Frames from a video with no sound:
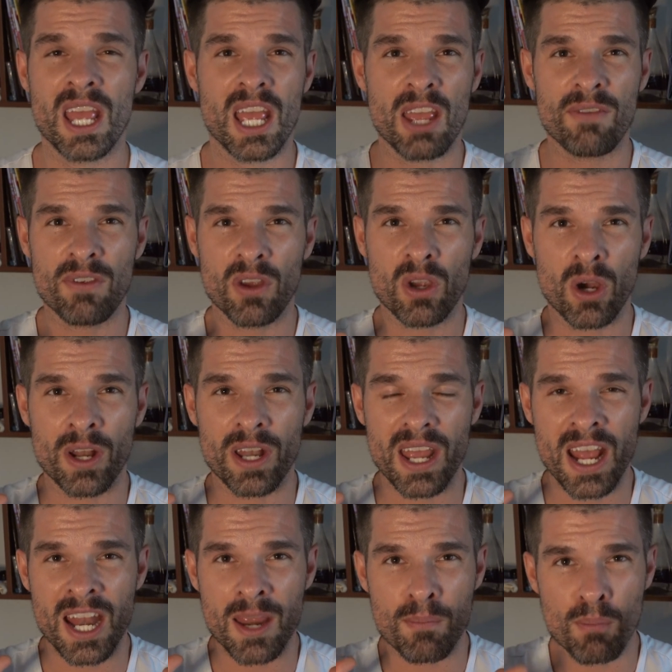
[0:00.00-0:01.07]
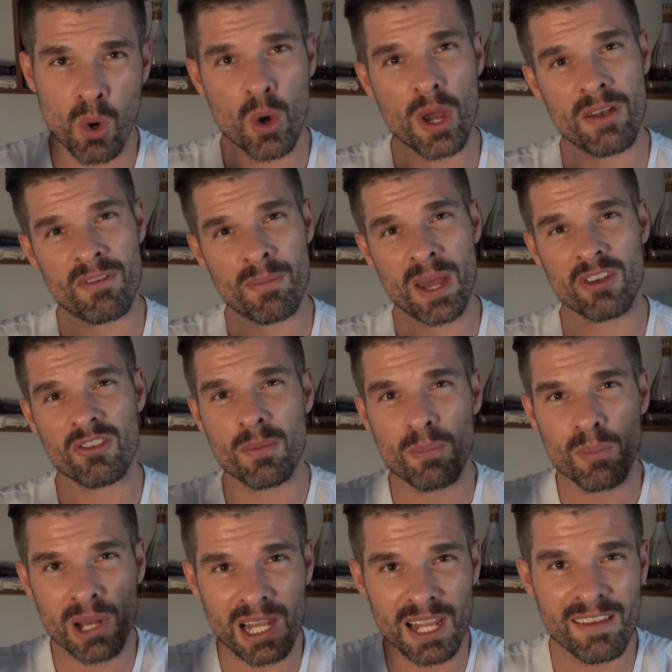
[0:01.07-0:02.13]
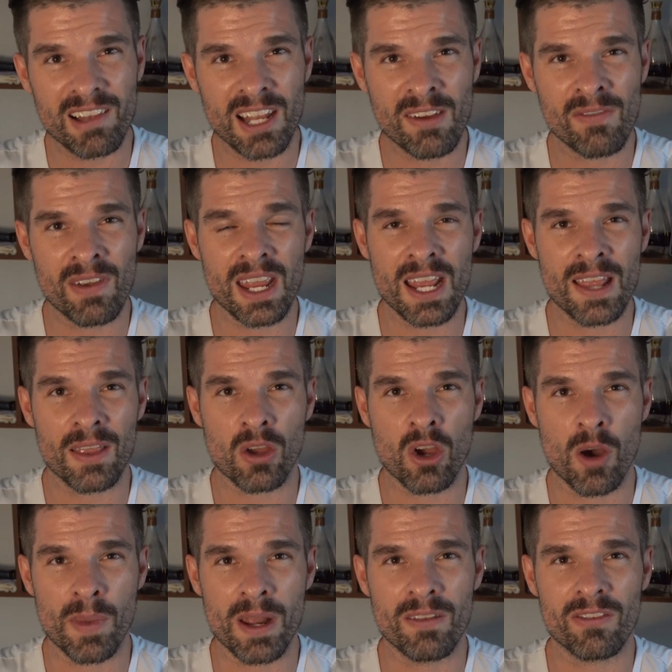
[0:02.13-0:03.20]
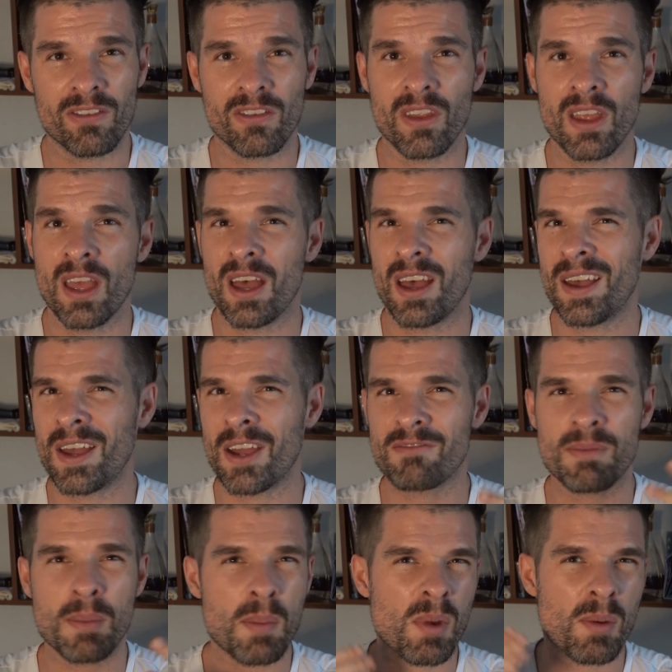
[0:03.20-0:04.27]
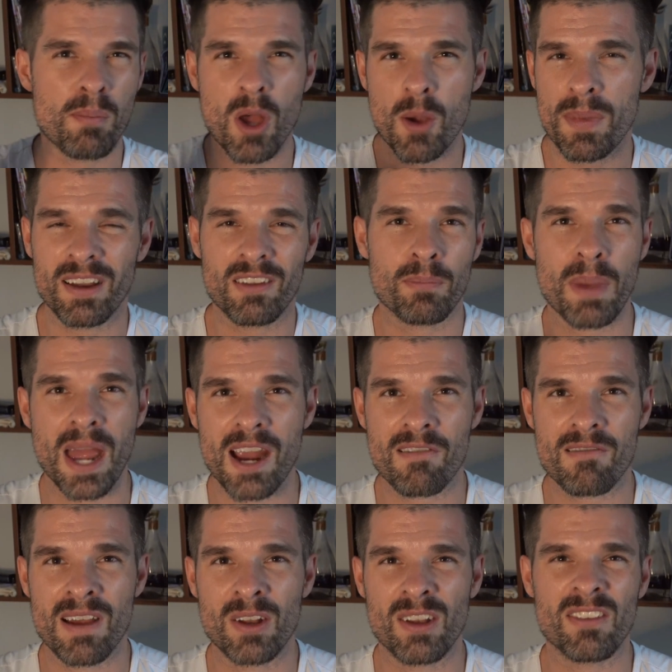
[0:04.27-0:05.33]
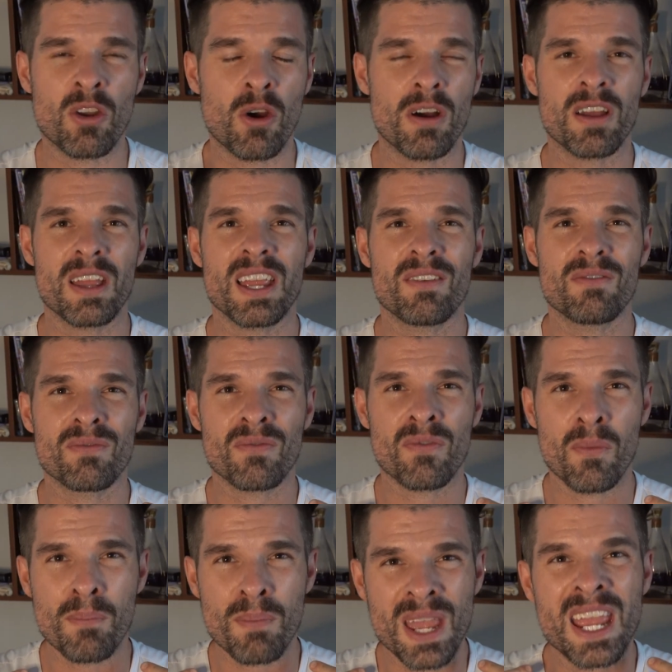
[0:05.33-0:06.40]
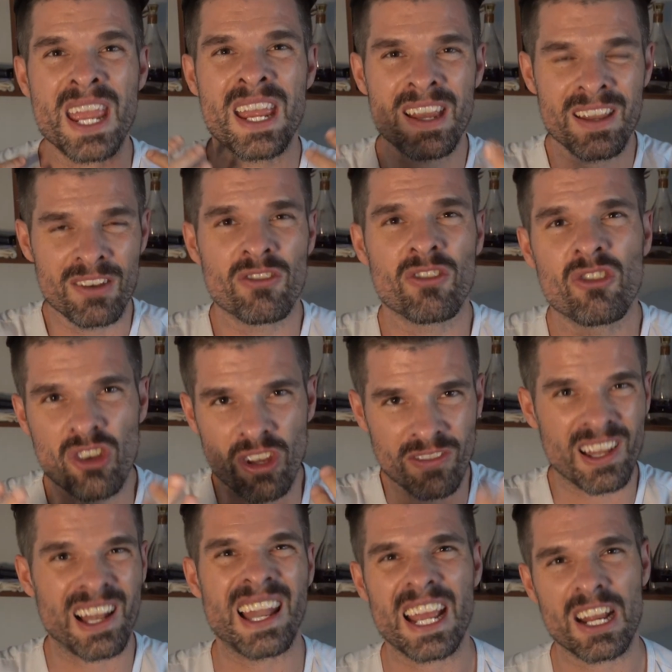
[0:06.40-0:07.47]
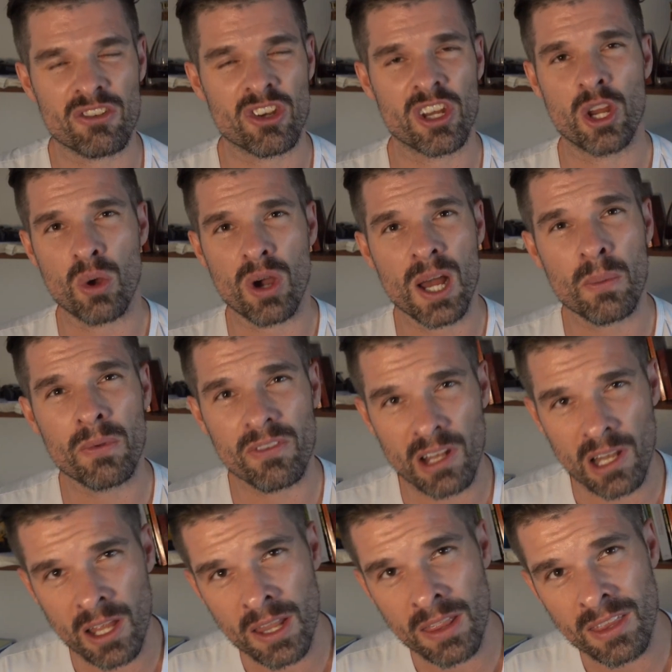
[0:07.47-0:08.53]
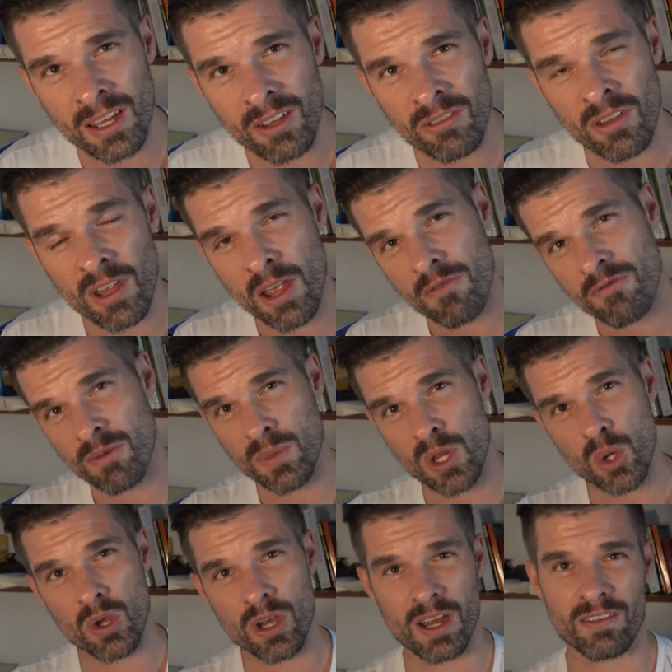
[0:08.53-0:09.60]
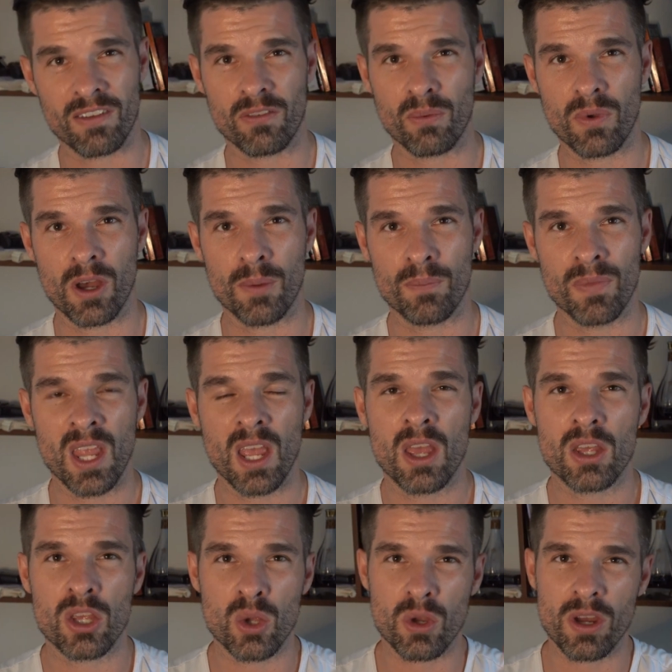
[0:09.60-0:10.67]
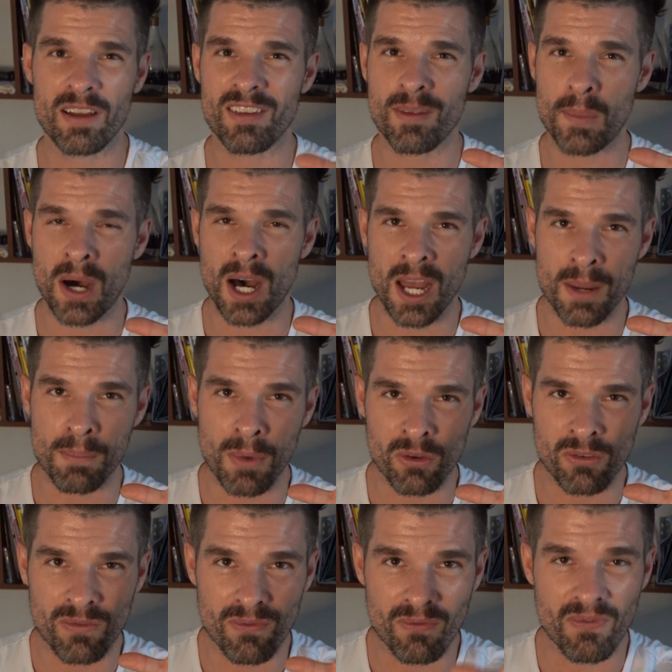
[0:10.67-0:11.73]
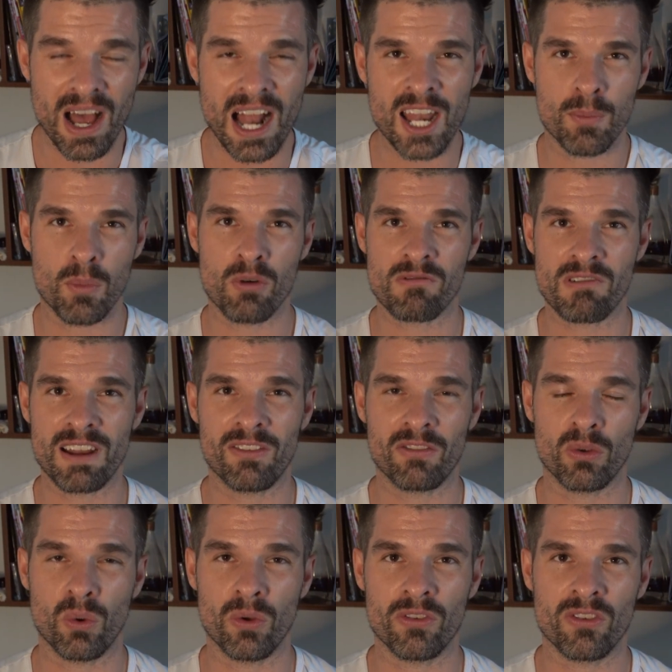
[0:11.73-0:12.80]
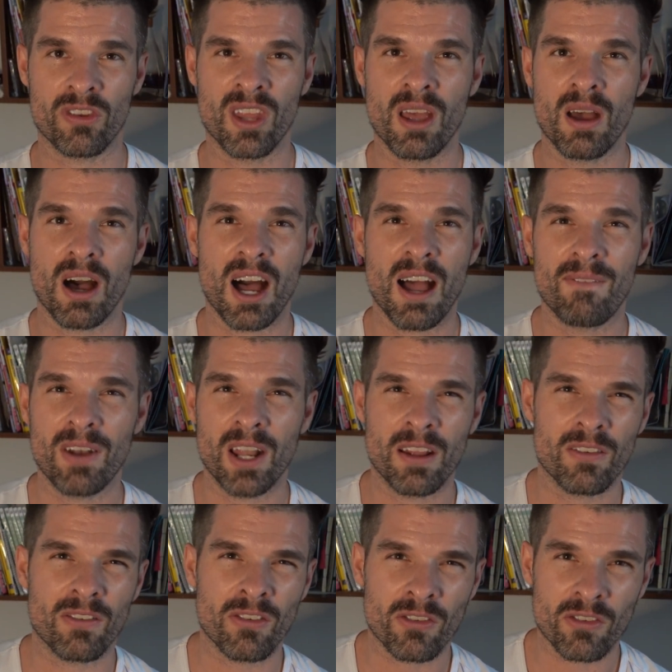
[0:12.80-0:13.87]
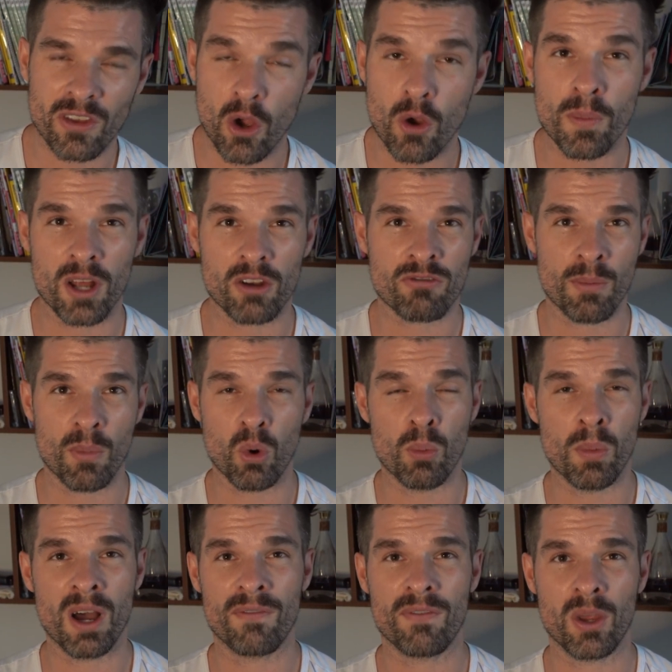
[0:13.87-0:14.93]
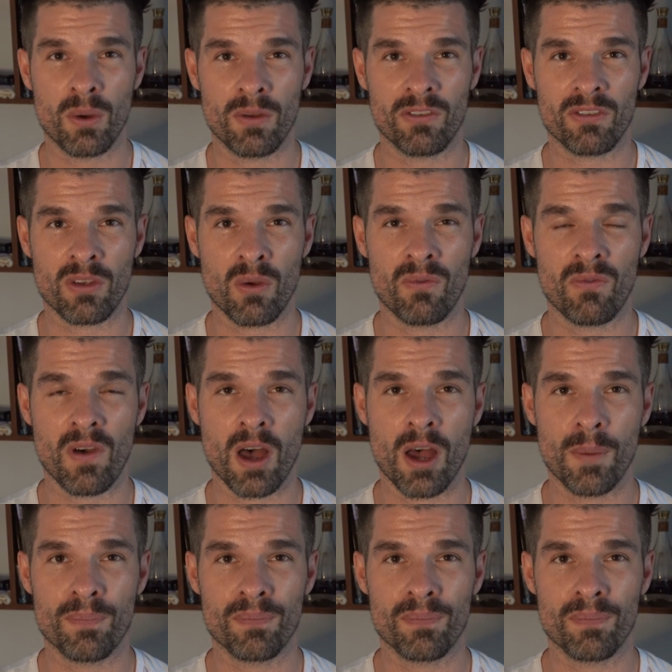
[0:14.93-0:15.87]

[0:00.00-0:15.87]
If you've got any more information, please leave it in the comments. Remember, Burbex Background is not for me just to lecture you. I want to learn things from you guys as well. You guys are my most valuable resource. I've learned so much from all my viewers so far.